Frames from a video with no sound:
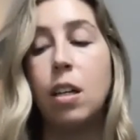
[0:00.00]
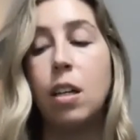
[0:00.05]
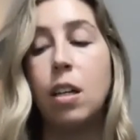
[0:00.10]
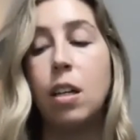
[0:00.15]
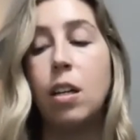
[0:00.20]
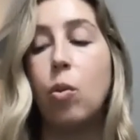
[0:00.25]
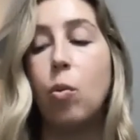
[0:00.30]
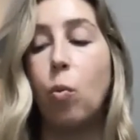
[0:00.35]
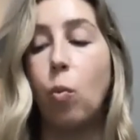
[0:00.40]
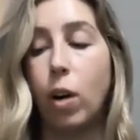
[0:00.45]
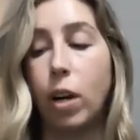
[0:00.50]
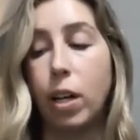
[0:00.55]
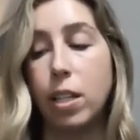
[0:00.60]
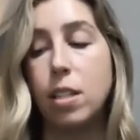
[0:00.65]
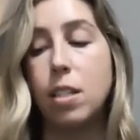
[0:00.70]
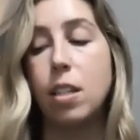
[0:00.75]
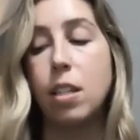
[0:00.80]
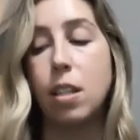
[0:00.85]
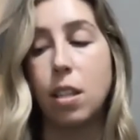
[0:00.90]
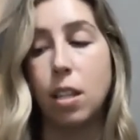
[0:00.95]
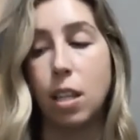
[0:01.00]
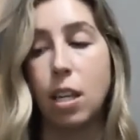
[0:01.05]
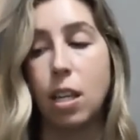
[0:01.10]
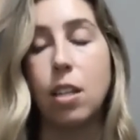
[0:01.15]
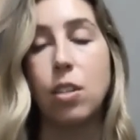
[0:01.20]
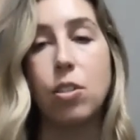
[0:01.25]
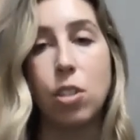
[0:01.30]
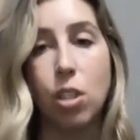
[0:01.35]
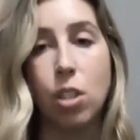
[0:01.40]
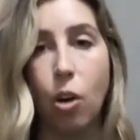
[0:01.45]
what did the
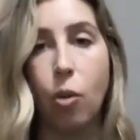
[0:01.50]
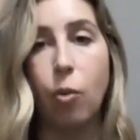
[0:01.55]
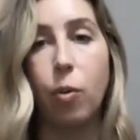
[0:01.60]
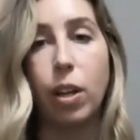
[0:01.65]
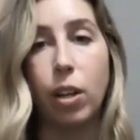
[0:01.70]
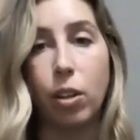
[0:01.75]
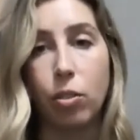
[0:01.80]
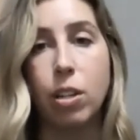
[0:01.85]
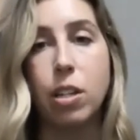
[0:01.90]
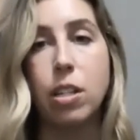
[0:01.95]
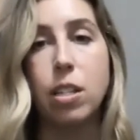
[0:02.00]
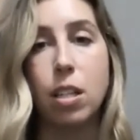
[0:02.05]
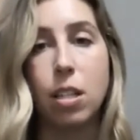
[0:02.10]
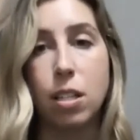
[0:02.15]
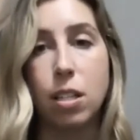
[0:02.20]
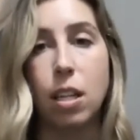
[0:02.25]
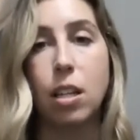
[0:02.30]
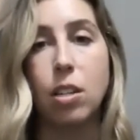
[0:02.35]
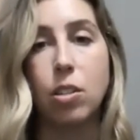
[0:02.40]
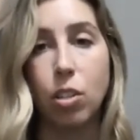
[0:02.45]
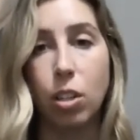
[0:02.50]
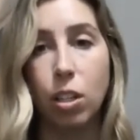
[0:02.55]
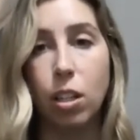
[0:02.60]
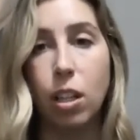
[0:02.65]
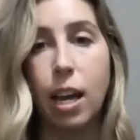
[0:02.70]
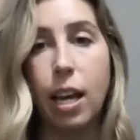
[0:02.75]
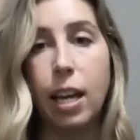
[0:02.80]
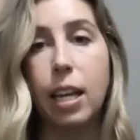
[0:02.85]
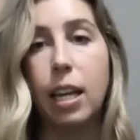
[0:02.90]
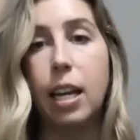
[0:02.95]
slow increase in sales look
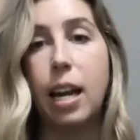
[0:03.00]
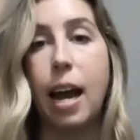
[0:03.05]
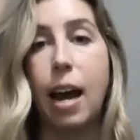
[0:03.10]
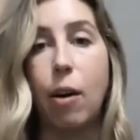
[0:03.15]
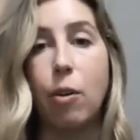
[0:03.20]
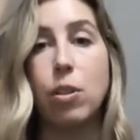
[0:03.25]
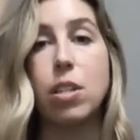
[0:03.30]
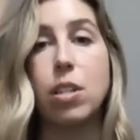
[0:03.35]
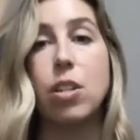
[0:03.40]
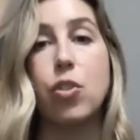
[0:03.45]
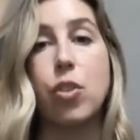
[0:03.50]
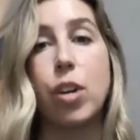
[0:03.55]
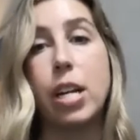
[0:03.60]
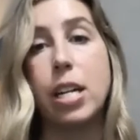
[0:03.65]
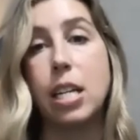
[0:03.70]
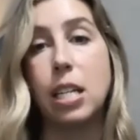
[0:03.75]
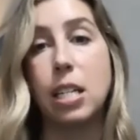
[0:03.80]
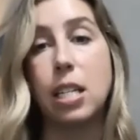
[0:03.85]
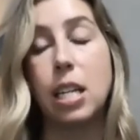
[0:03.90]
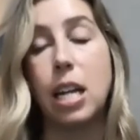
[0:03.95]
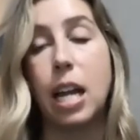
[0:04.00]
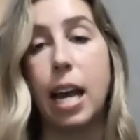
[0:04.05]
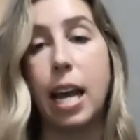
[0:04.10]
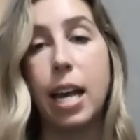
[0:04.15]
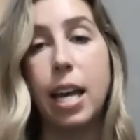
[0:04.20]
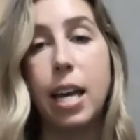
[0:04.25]
like and how is it trending today?